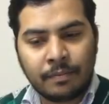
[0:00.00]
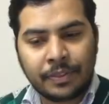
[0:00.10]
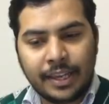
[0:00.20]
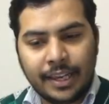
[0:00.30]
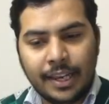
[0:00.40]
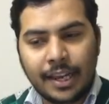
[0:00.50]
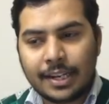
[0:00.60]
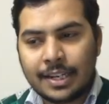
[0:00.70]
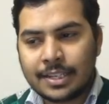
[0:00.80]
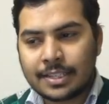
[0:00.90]
um, here
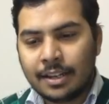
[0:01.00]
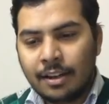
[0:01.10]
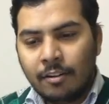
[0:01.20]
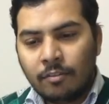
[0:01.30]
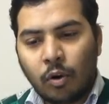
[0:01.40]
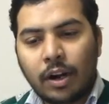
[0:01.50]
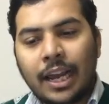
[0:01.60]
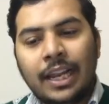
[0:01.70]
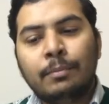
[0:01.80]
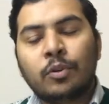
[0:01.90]
is what
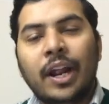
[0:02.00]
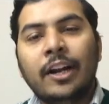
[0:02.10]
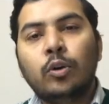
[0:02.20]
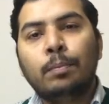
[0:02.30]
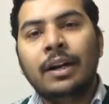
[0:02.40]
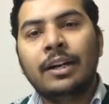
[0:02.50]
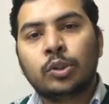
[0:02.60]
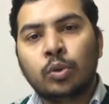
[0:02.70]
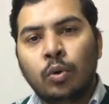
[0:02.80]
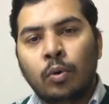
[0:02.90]
I am trying to build.
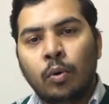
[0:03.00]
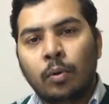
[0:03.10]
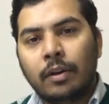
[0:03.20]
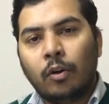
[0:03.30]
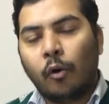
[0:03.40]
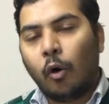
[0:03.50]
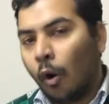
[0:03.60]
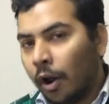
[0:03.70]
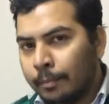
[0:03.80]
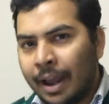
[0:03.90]
So
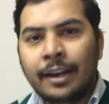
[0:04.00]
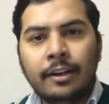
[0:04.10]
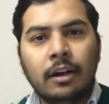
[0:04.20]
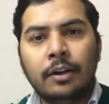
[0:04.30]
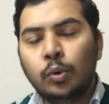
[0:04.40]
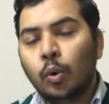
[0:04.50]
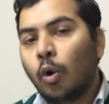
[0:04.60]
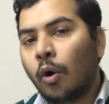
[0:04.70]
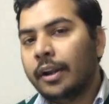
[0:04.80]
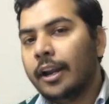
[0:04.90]
on my new
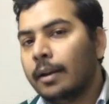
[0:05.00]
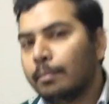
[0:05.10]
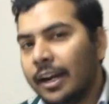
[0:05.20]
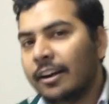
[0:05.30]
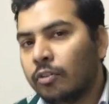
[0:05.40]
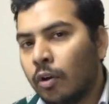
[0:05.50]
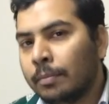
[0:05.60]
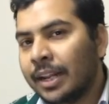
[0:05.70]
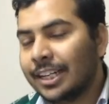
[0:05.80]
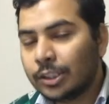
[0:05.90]
content
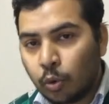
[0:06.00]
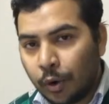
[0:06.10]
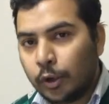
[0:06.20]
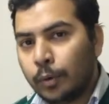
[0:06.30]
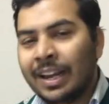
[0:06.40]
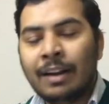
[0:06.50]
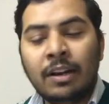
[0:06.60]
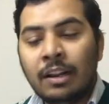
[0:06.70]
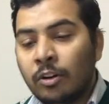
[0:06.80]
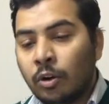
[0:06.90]
platform that is going to be
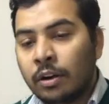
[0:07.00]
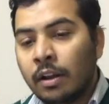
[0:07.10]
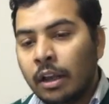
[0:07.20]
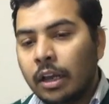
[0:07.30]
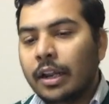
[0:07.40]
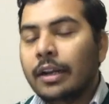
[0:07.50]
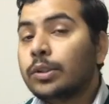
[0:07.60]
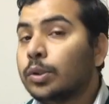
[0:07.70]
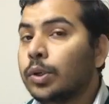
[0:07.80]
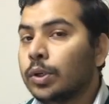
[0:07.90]
available on
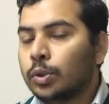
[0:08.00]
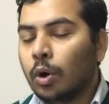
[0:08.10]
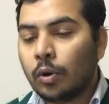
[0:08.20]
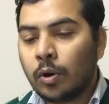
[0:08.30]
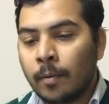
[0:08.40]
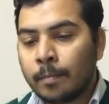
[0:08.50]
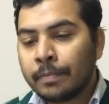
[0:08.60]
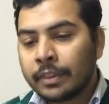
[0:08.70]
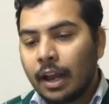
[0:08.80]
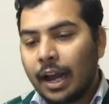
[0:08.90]
raynstudios.com,
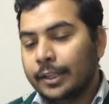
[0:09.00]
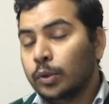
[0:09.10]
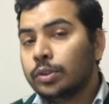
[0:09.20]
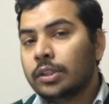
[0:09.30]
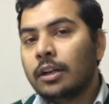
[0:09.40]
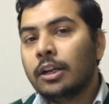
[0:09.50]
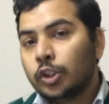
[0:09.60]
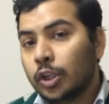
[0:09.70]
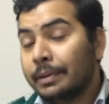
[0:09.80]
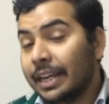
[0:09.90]
a user
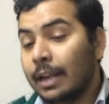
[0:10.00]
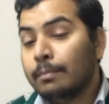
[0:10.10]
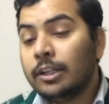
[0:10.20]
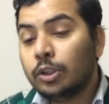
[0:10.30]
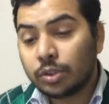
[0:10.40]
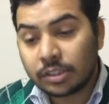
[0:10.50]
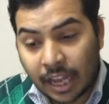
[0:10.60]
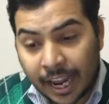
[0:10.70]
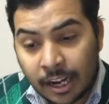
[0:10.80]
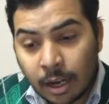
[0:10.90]
should be able to
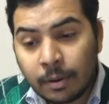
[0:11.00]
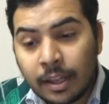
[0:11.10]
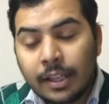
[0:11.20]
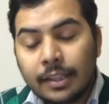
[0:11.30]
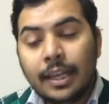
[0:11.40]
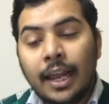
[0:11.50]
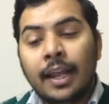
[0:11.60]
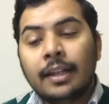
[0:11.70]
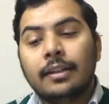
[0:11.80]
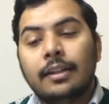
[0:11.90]
sign up,
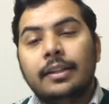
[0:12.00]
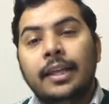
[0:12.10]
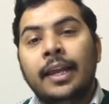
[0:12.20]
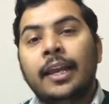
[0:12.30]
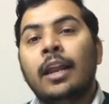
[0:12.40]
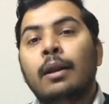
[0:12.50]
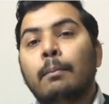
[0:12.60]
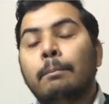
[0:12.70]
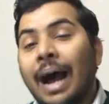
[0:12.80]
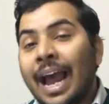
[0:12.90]
then they can
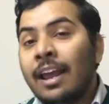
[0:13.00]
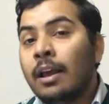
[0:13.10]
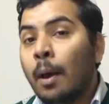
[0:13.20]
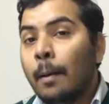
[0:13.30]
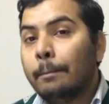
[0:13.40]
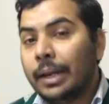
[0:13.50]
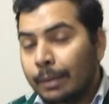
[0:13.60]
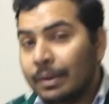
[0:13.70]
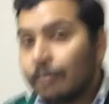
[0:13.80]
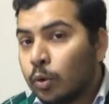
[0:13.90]
buy
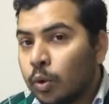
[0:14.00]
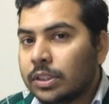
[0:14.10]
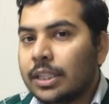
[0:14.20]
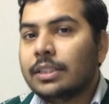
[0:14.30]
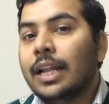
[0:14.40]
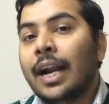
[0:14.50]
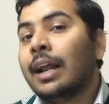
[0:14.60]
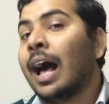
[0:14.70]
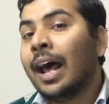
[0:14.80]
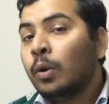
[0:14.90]
premium courses that
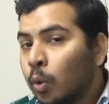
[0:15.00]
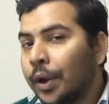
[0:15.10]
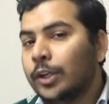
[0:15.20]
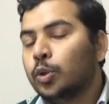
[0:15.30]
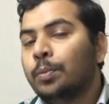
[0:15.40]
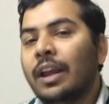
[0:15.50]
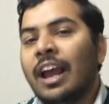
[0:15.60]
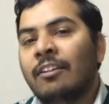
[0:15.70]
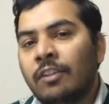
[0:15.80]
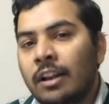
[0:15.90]
are going to be
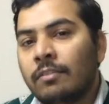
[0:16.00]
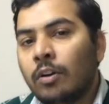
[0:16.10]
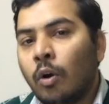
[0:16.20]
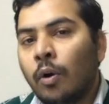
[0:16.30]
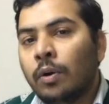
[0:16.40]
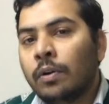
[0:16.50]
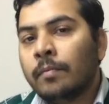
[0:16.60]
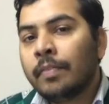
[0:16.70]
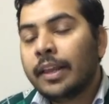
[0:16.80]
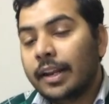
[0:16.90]
available on
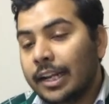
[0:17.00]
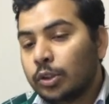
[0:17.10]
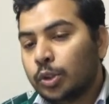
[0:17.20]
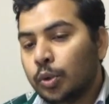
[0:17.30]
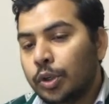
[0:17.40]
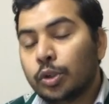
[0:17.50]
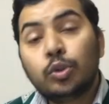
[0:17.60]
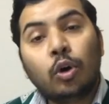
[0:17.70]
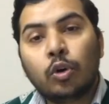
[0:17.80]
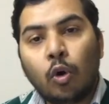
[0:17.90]

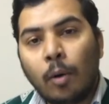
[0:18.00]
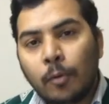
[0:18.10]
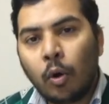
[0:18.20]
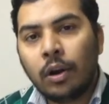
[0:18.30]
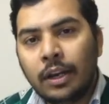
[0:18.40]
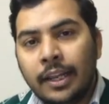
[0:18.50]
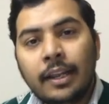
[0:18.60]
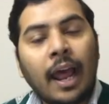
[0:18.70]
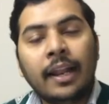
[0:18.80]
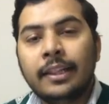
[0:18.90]
raynstudios.com
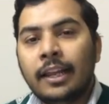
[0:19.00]
only and